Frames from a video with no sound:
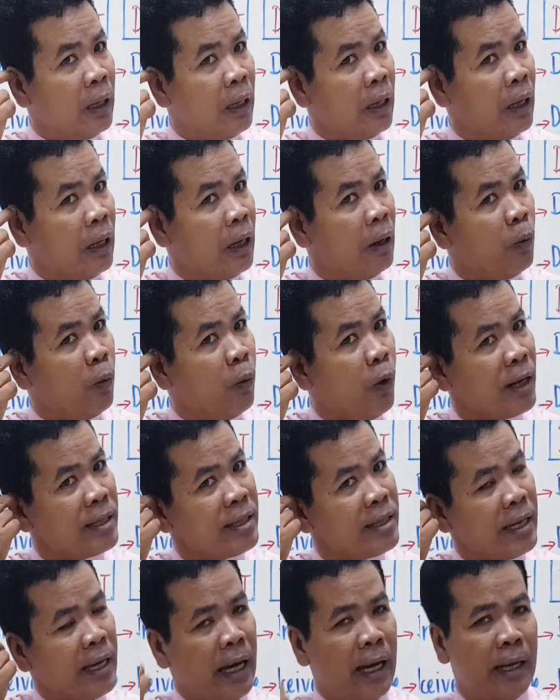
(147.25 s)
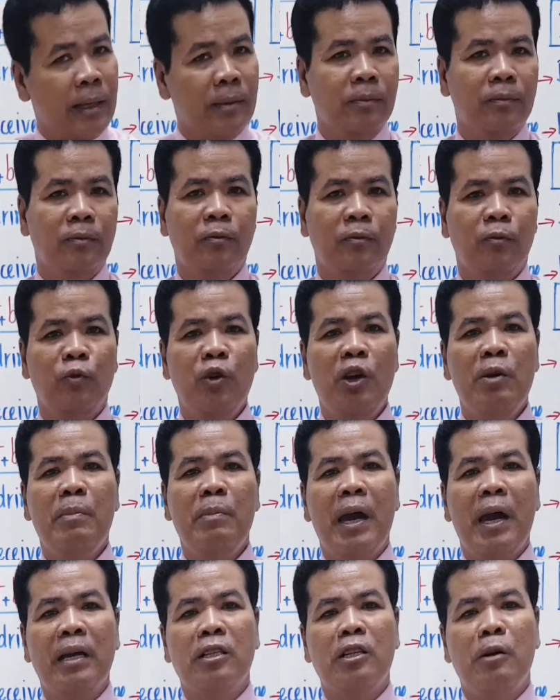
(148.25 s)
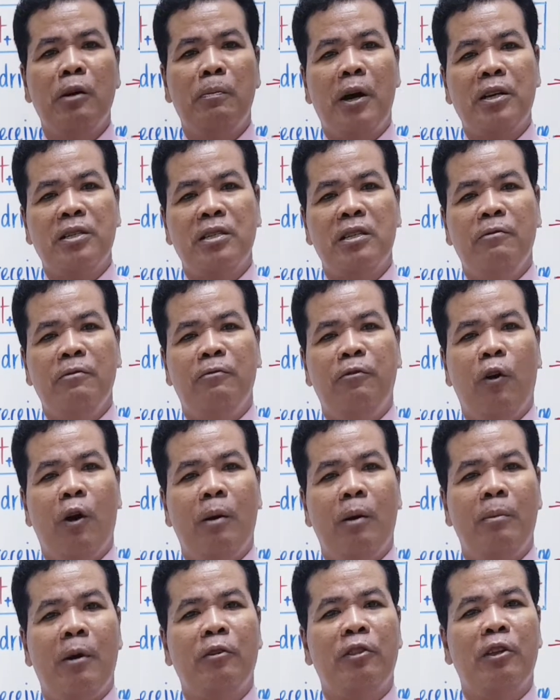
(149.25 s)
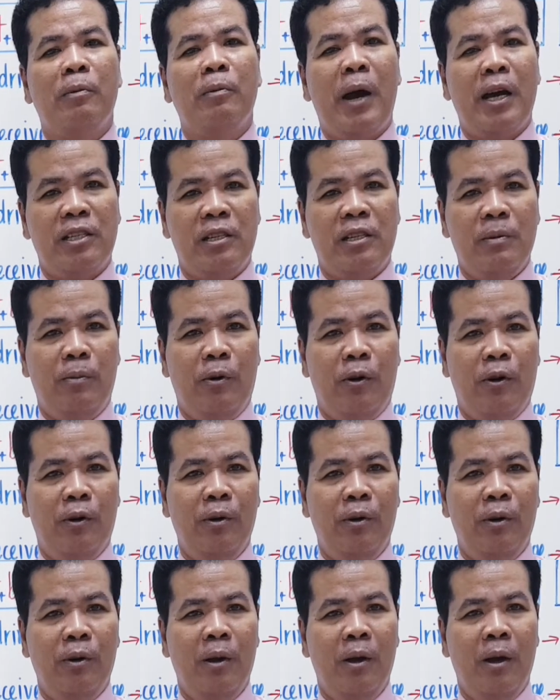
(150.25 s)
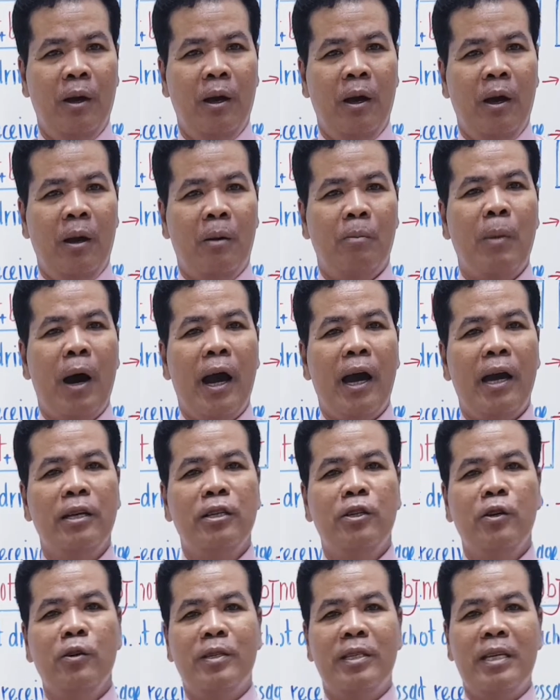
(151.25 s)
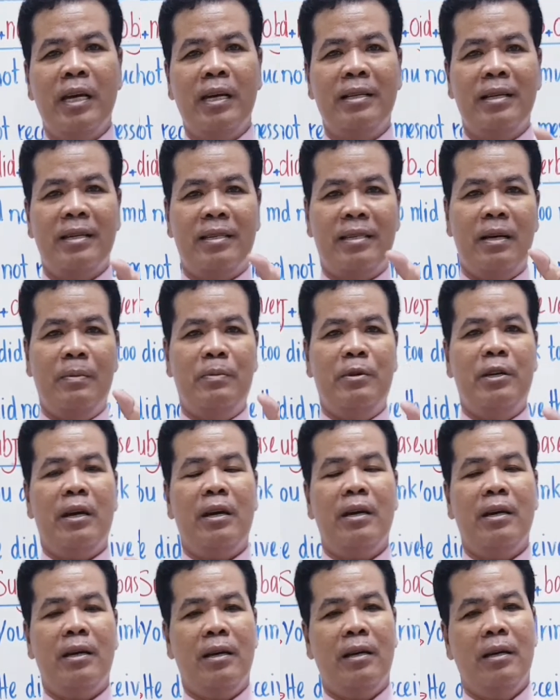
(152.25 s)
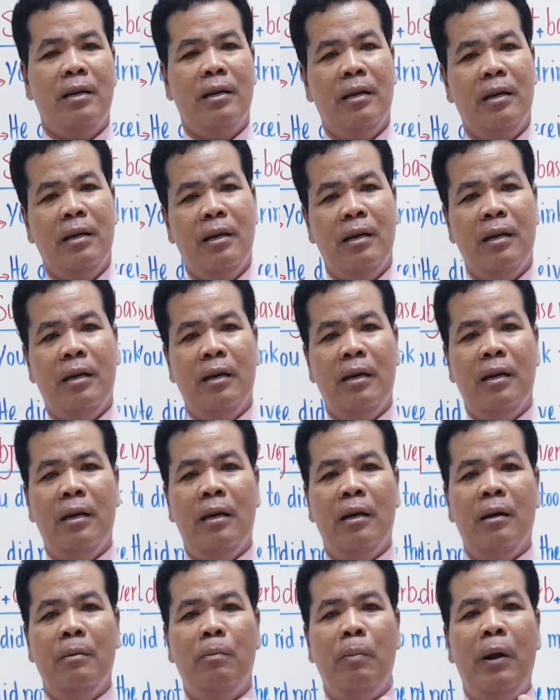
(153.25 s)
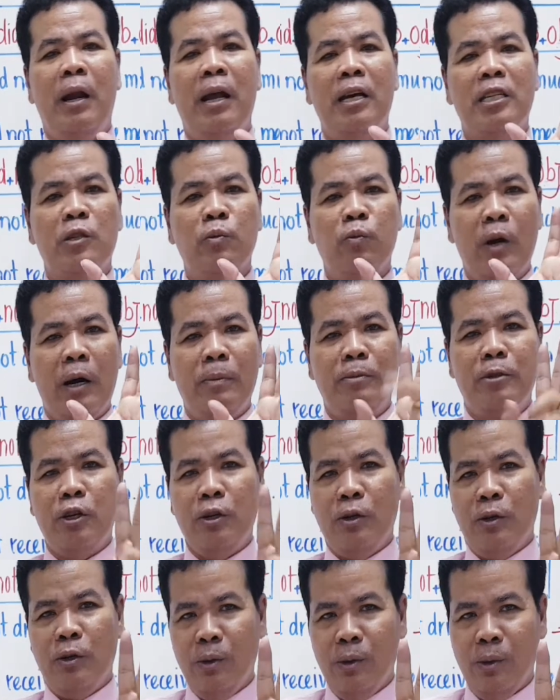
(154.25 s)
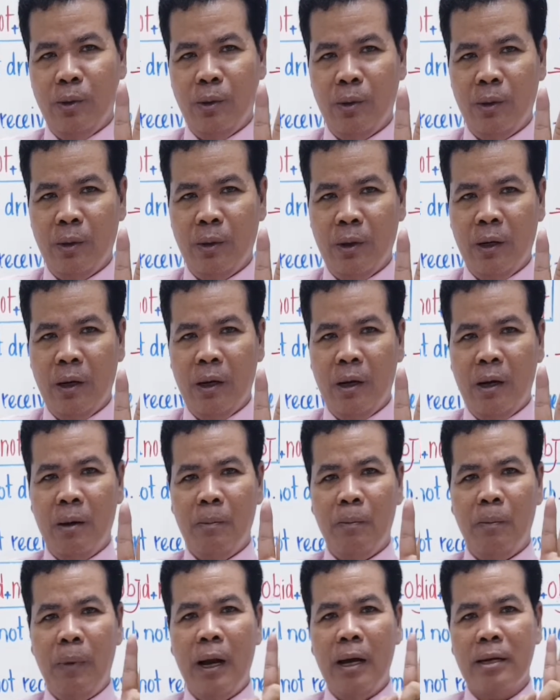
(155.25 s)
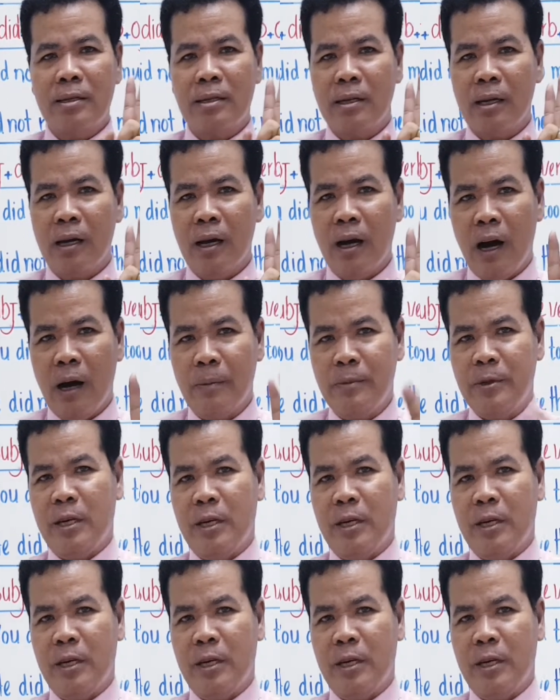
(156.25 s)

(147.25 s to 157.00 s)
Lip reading: Once again, we make the positive form of the past simple by using the subject plus verb 2 plus object.